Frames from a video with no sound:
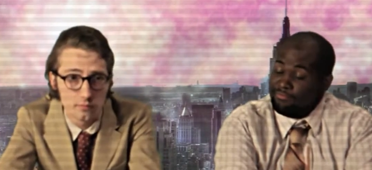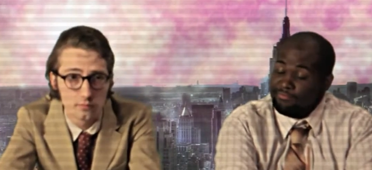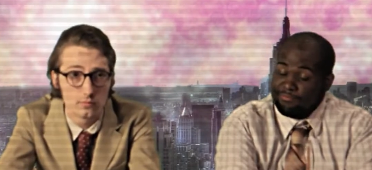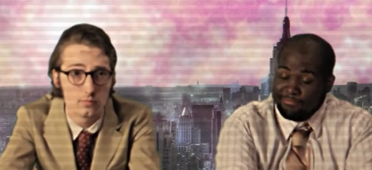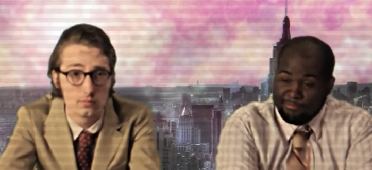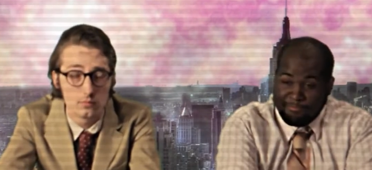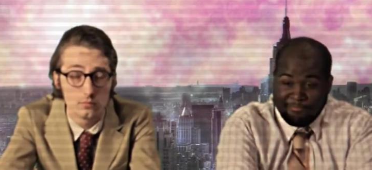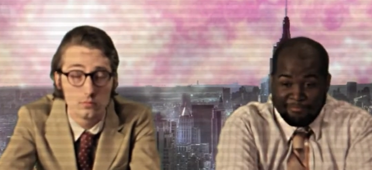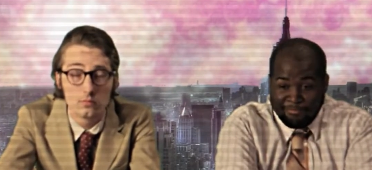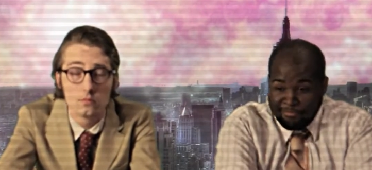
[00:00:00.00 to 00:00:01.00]

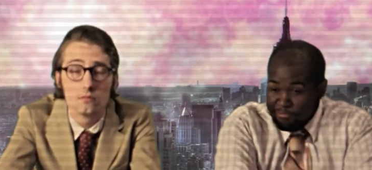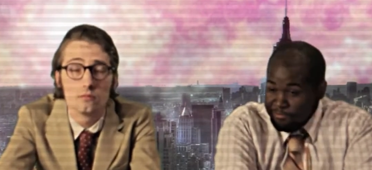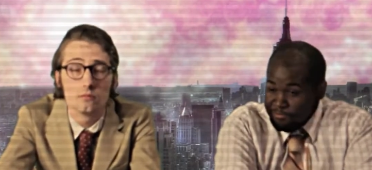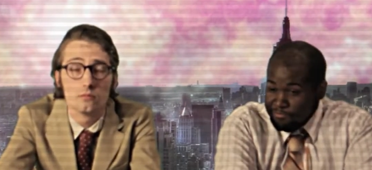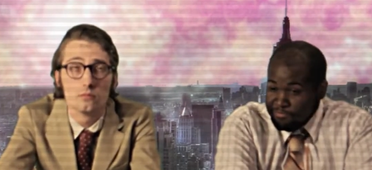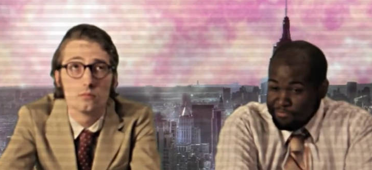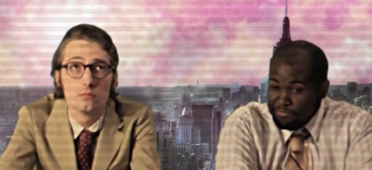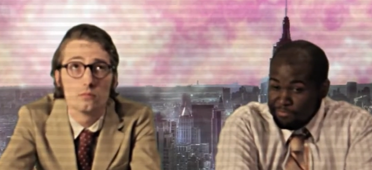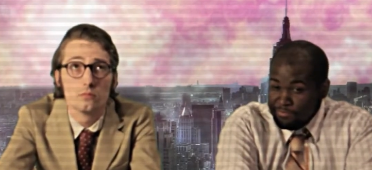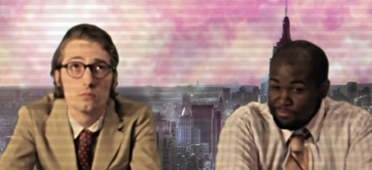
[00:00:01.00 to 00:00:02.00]
(silence)